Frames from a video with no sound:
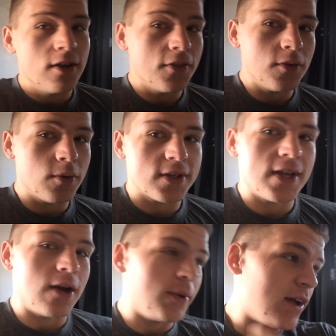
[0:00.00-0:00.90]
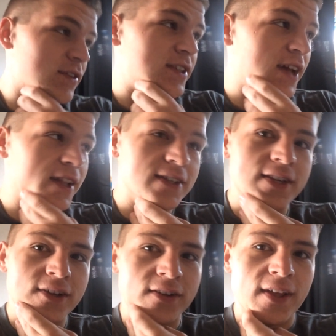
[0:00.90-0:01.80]
nothing works out, we have a
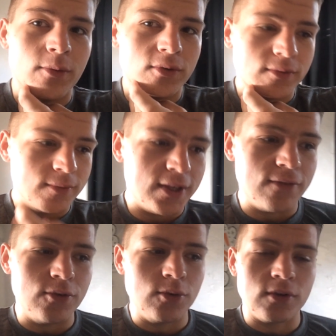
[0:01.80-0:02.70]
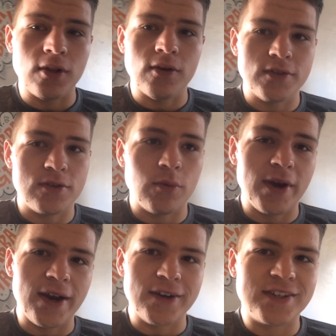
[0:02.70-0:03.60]
stylist here that will give you clothes to
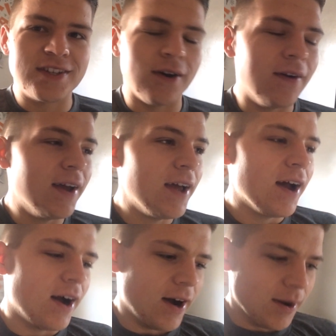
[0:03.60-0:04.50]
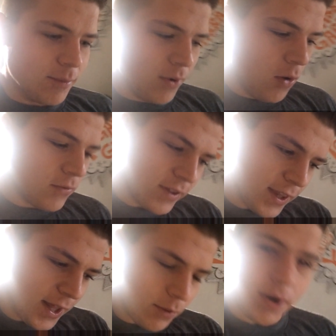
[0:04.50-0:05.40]
wear. So um, hopefully
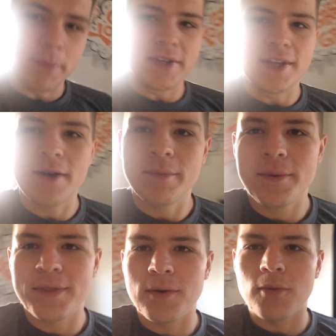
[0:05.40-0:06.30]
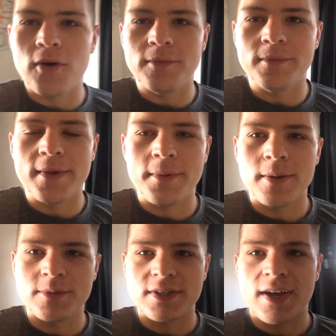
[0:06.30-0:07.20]
they like what I picked out. Maybe they won't. Maybe
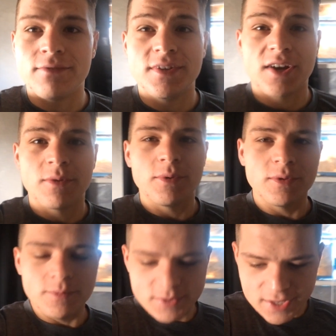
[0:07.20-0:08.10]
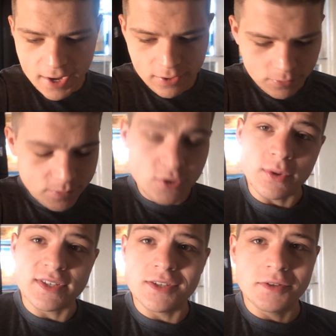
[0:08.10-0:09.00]
I'm just having terrible style
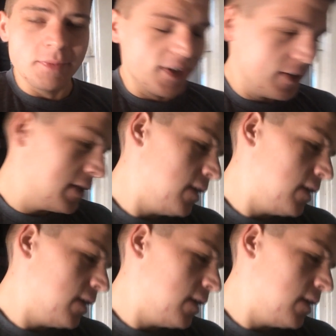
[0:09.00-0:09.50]
choices, but